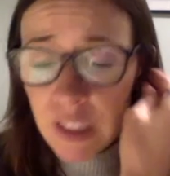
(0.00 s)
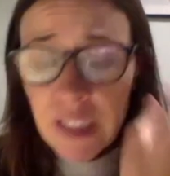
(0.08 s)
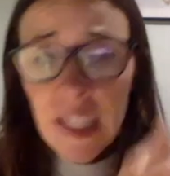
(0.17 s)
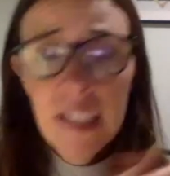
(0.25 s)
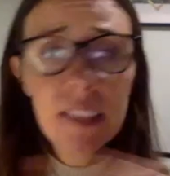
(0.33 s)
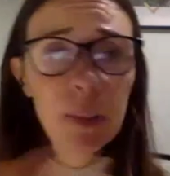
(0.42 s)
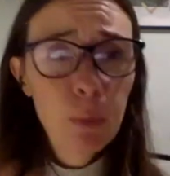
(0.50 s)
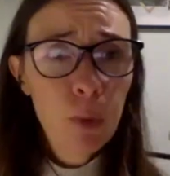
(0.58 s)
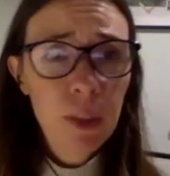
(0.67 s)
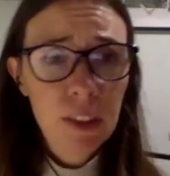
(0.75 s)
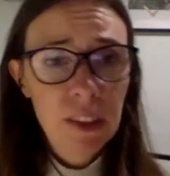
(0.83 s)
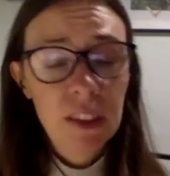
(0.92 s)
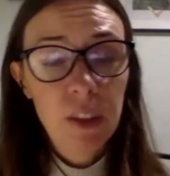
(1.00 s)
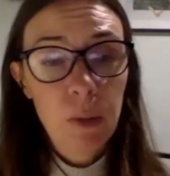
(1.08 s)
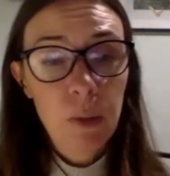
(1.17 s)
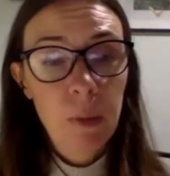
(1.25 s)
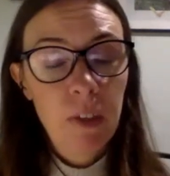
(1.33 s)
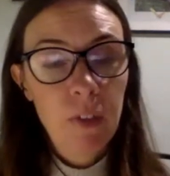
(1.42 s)
That it's important to do a
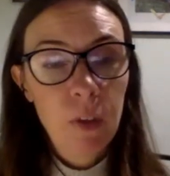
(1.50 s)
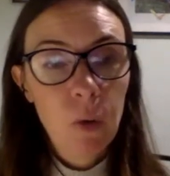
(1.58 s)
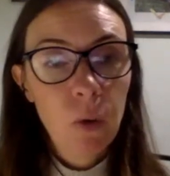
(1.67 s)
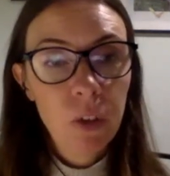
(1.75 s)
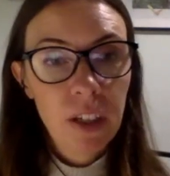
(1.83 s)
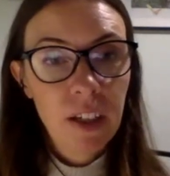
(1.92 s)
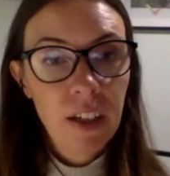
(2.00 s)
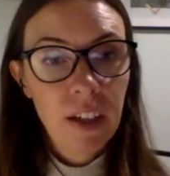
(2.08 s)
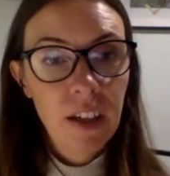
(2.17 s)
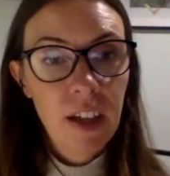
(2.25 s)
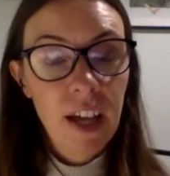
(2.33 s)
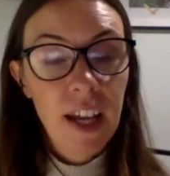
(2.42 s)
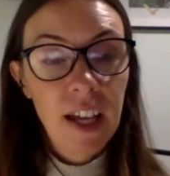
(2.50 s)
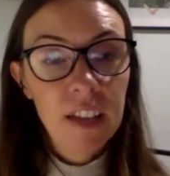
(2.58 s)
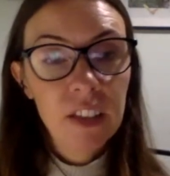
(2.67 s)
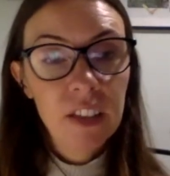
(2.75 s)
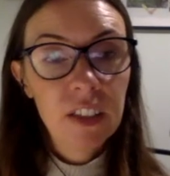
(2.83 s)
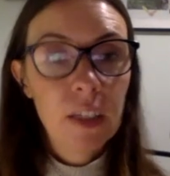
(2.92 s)
bit of an audit and
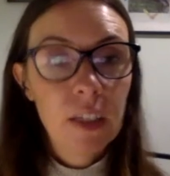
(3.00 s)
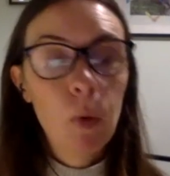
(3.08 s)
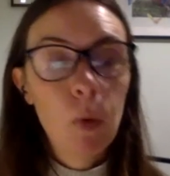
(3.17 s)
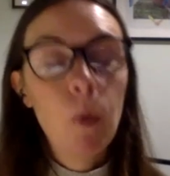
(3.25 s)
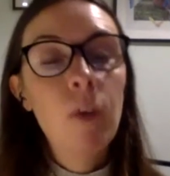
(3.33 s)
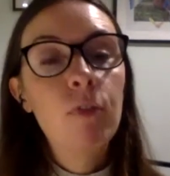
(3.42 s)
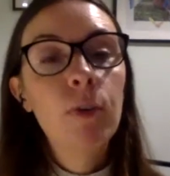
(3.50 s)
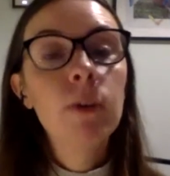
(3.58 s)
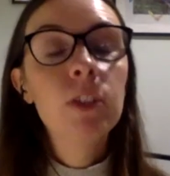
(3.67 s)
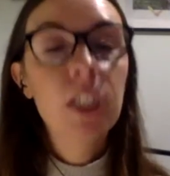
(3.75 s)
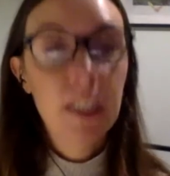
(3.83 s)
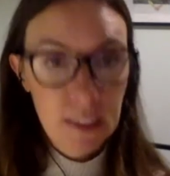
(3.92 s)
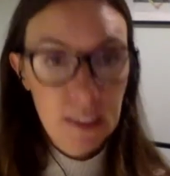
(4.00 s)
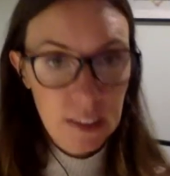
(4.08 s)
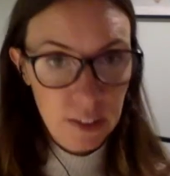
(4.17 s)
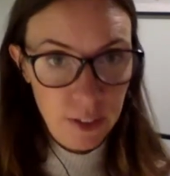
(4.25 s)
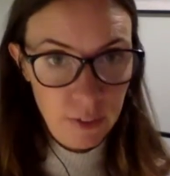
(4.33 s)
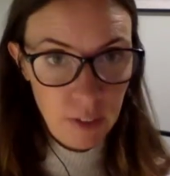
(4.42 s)
ask yourself, well, what function is this
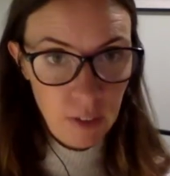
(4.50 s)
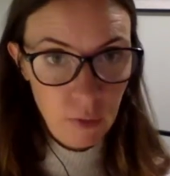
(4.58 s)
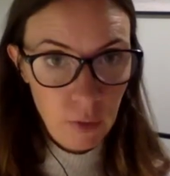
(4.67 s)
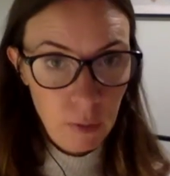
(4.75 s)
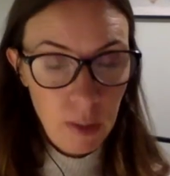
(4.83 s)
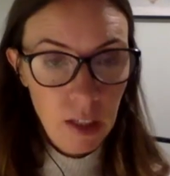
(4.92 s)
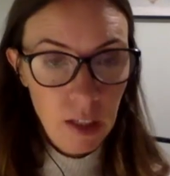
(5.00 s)
serving for me?